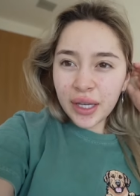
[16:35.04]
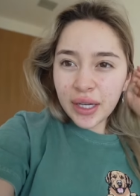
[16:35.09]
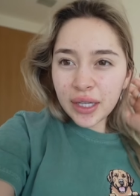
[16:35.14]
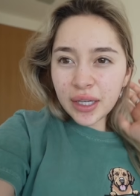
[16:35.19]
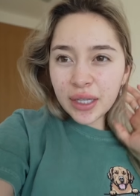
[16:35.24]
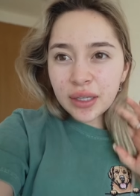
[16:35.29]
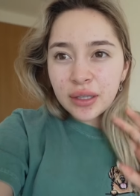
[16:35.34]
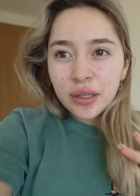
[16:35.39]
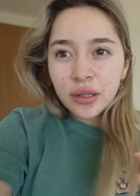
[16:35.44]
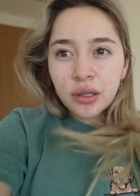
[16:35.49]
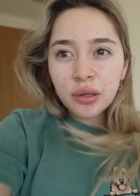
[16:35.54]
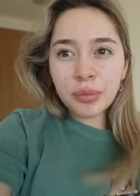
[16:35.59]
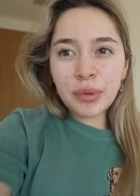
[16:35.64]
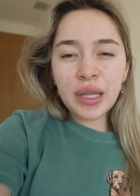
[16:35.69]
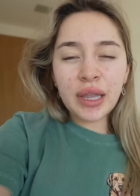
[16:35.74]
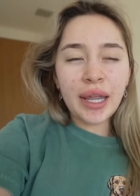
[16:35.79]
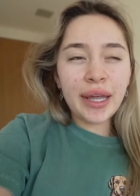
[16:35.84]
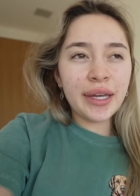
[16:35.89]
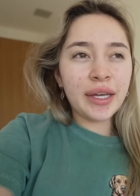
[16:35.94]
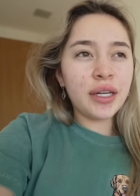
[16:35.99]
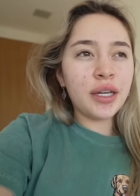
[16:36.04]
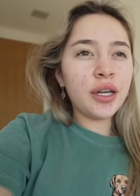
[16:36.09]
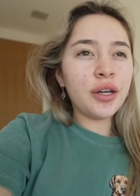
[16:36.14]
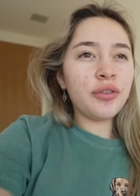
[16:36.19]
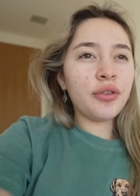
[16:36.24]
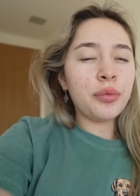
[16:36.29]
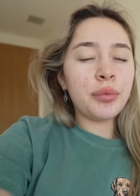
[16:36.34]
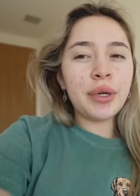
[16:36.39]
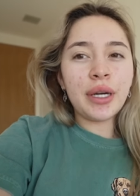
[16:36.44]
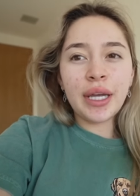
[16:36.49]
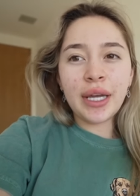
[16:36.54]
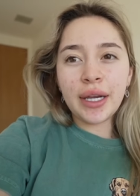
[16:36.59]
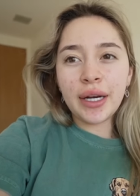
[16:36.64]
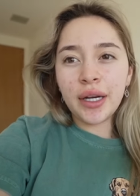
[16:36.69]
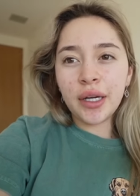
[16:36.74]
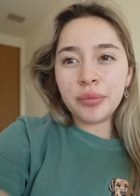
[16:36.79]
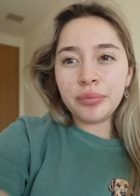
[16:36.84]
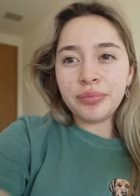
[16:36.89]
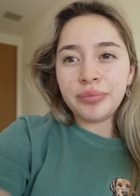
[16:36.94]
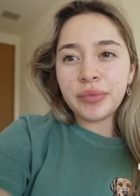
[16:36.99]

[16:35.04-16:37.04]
I needed there to be light in here for me to get up.